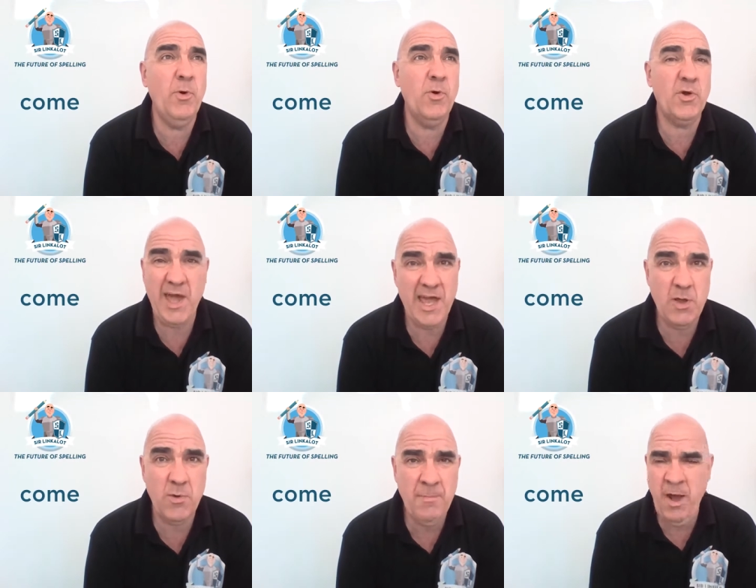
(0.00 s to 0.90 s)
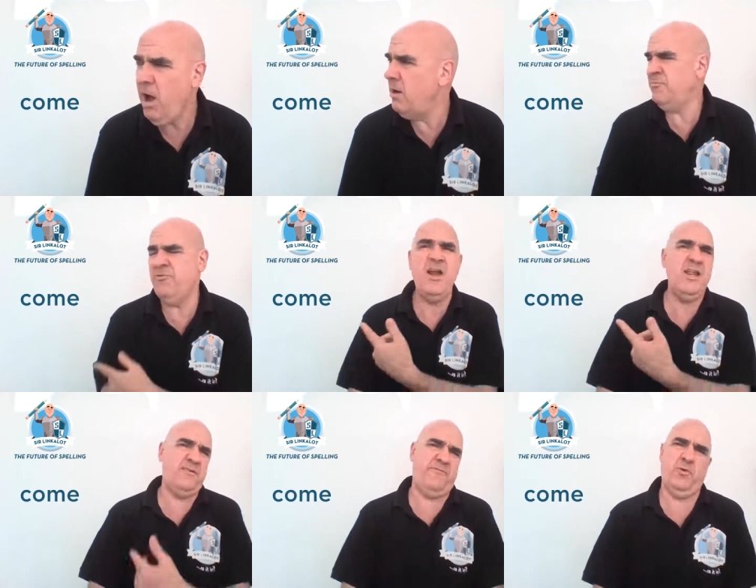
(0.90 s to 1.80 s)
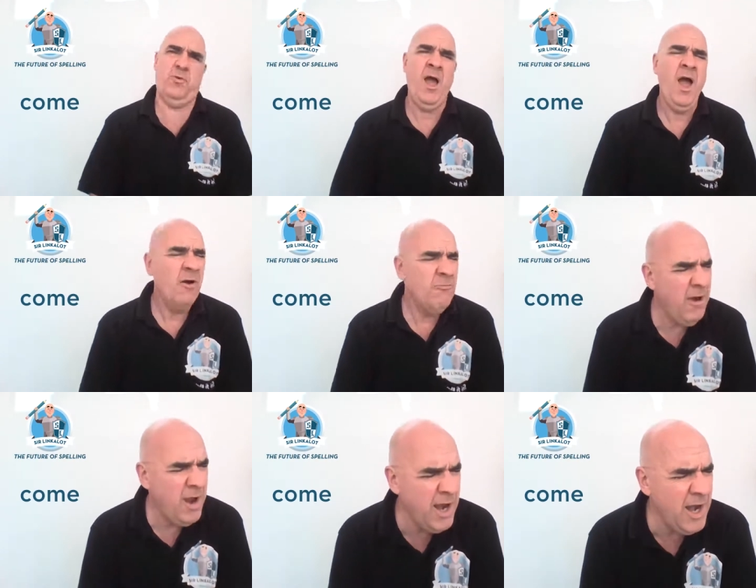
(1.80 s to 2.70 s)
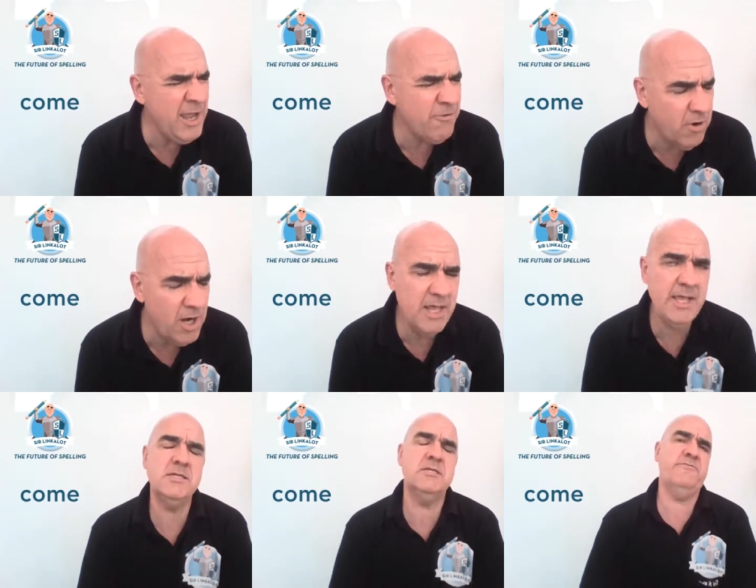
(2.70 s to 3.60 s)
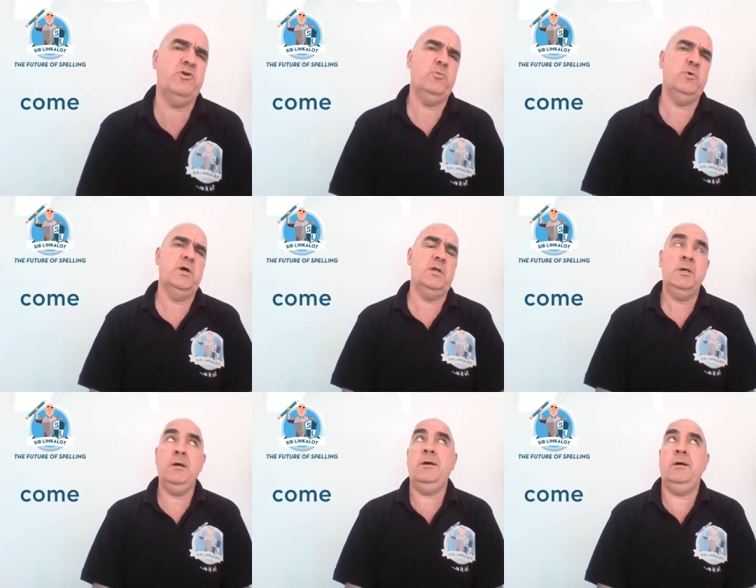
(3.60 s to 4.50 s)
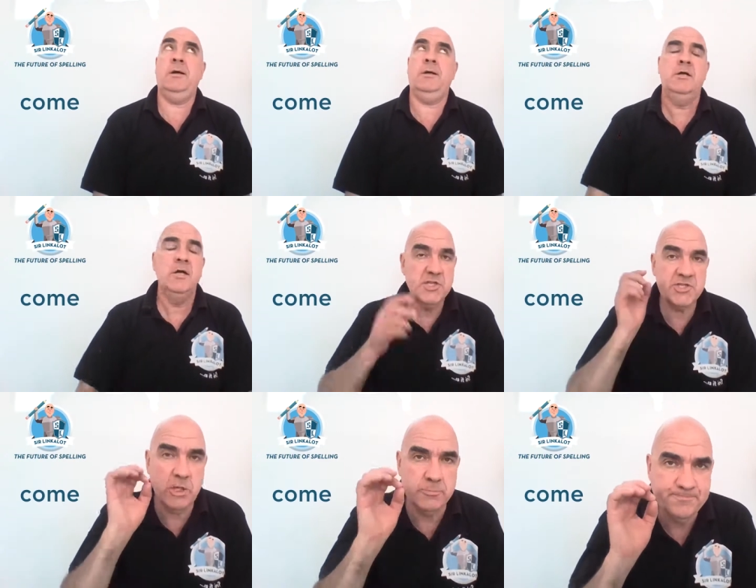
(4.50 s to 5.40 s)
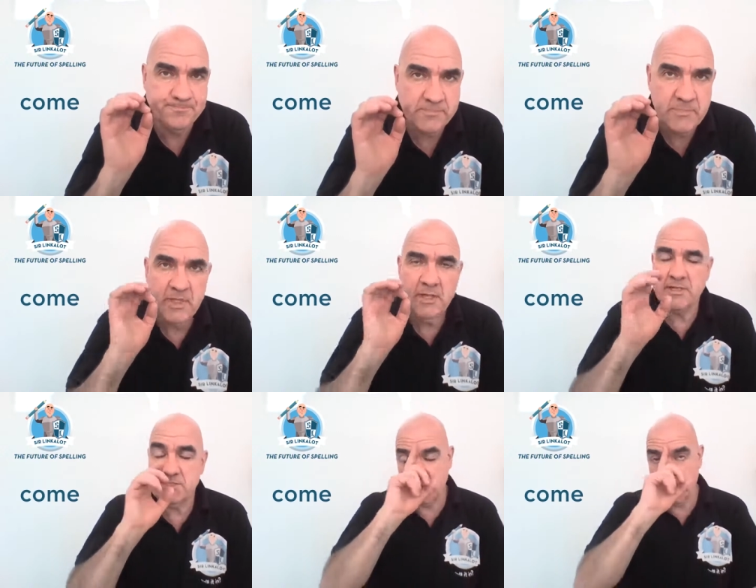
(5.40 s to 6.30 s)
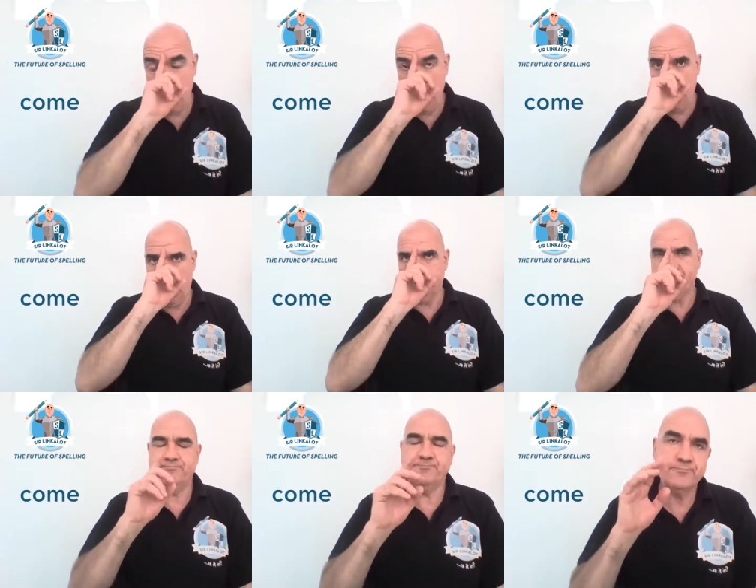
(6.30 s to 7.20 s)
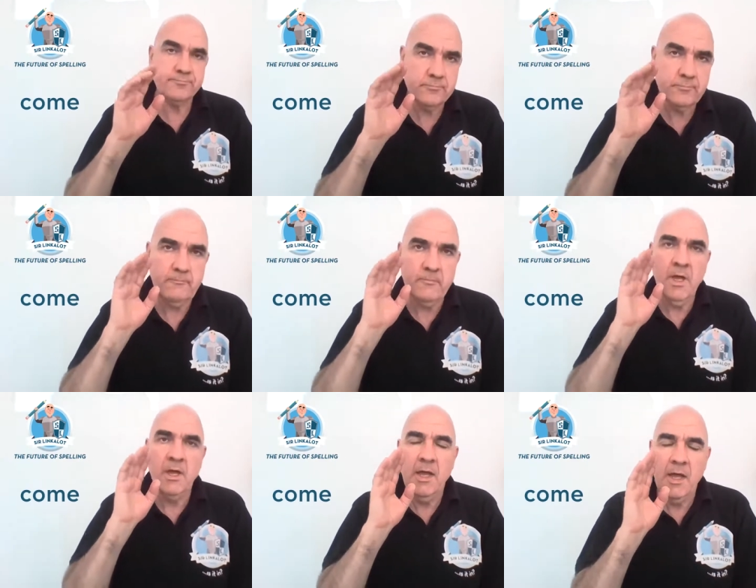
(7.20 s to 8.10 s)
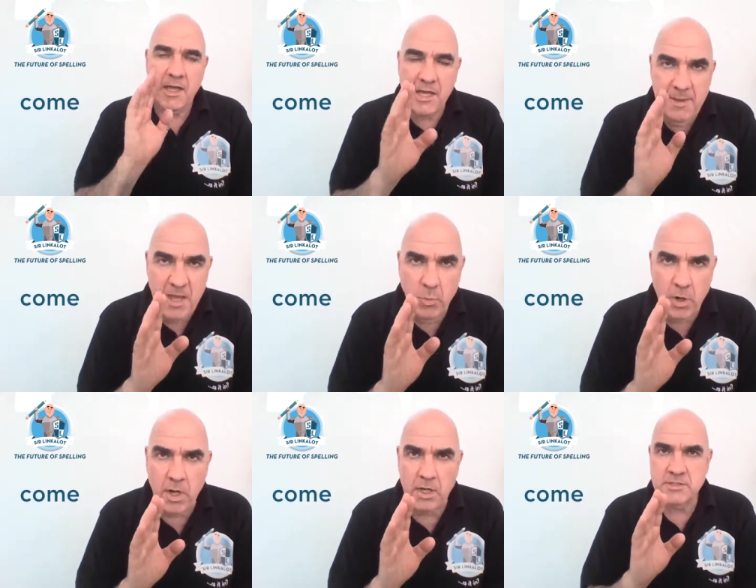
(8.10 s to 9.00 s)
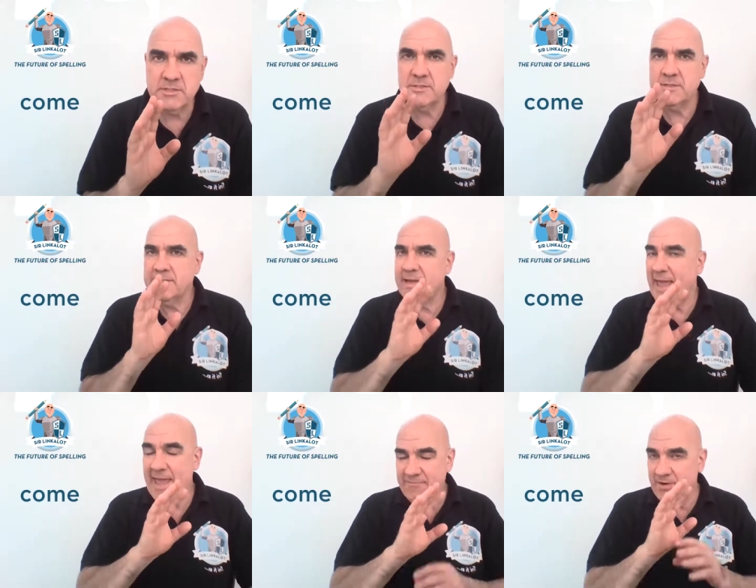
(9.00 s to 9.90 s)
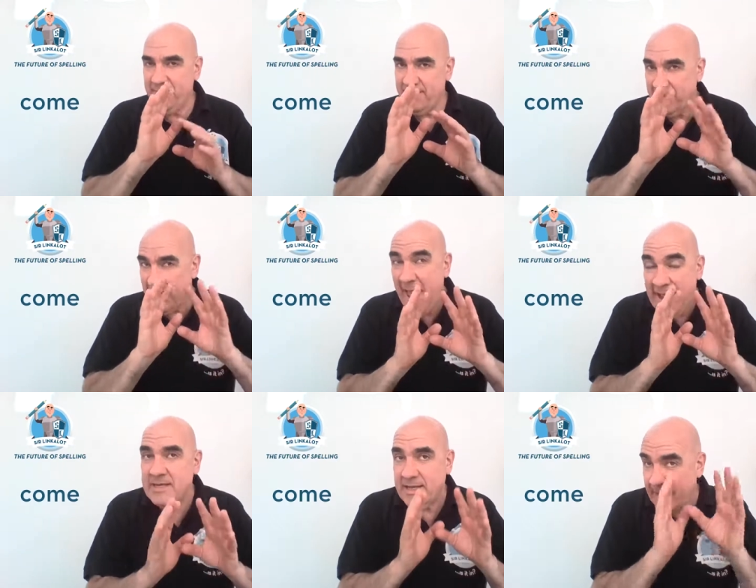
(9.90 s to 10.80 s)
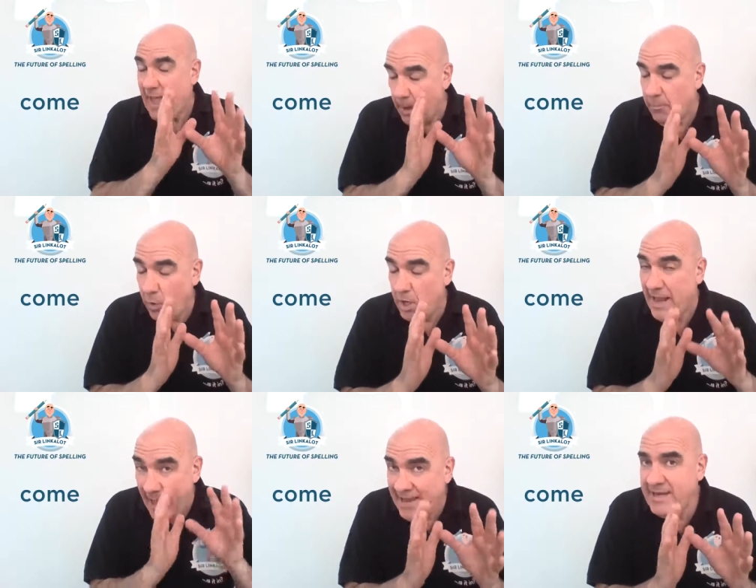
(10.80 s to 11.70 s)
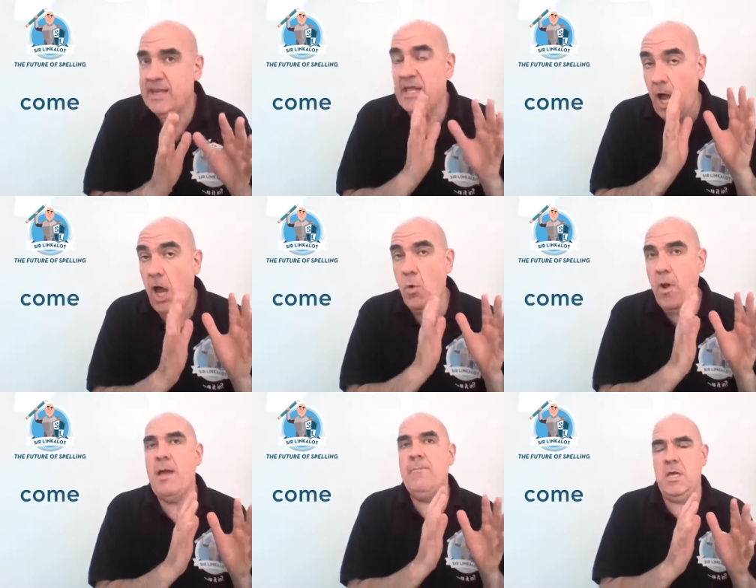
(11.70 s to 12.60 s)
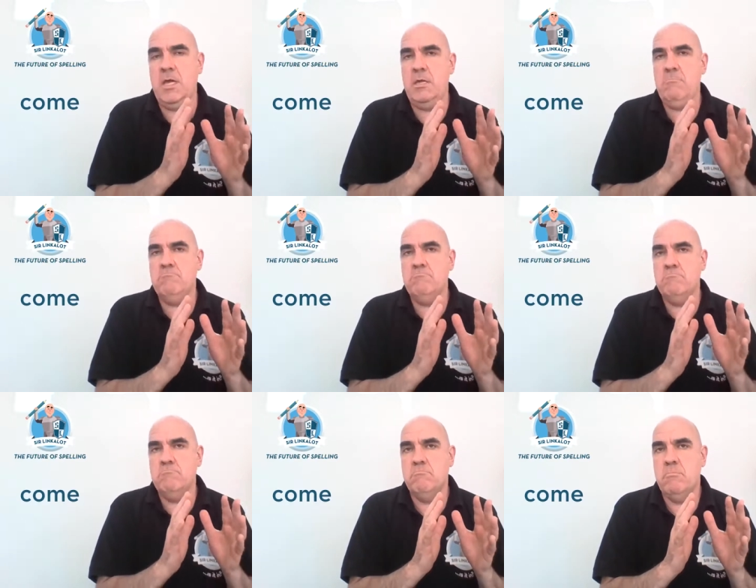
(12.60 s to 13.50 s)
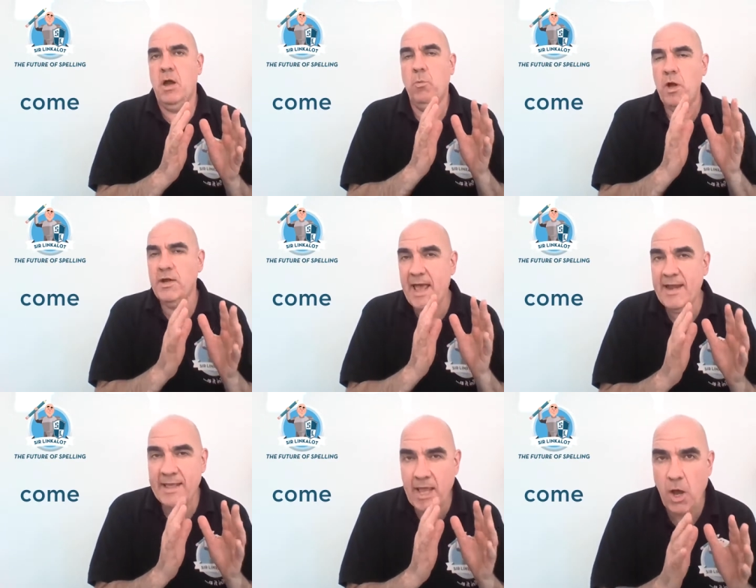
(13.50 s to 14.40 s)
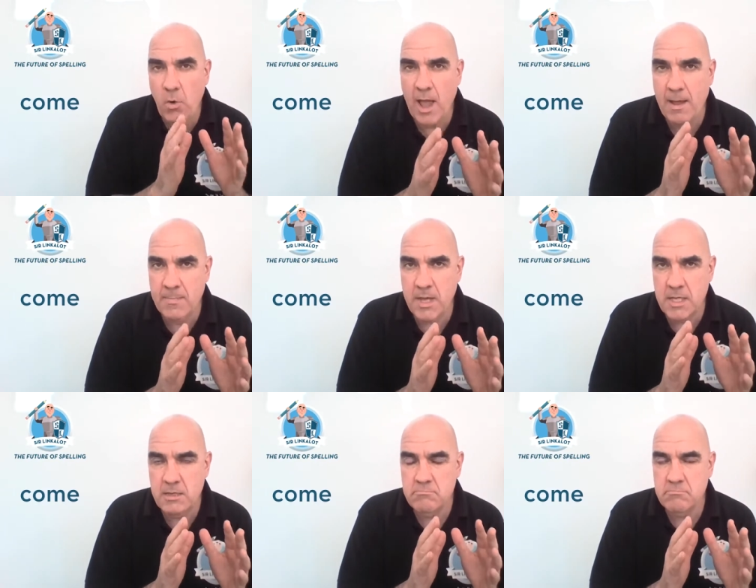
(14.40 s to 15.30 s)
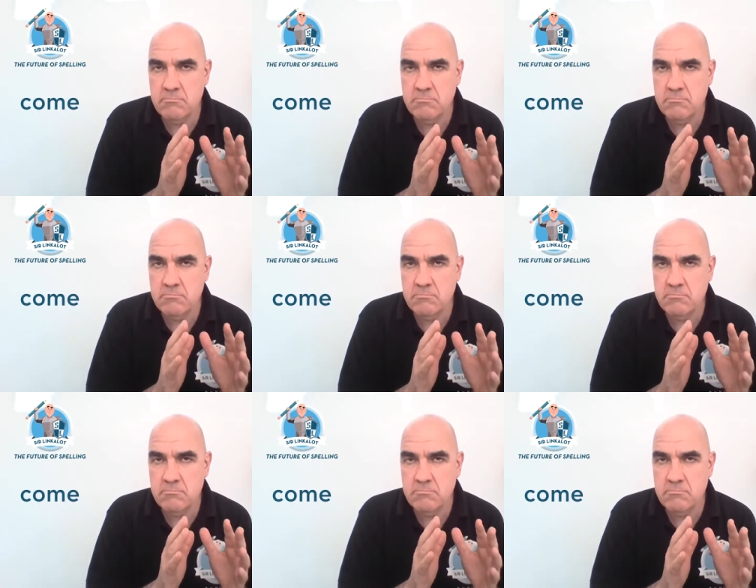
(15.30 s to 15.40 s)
or K-U-M. Oh, really difficult. Really, really difficult word. Oh. So, it's the technique. Give me a word. Now, even at ending, a word ending O-M-E, a word ending O-M-E,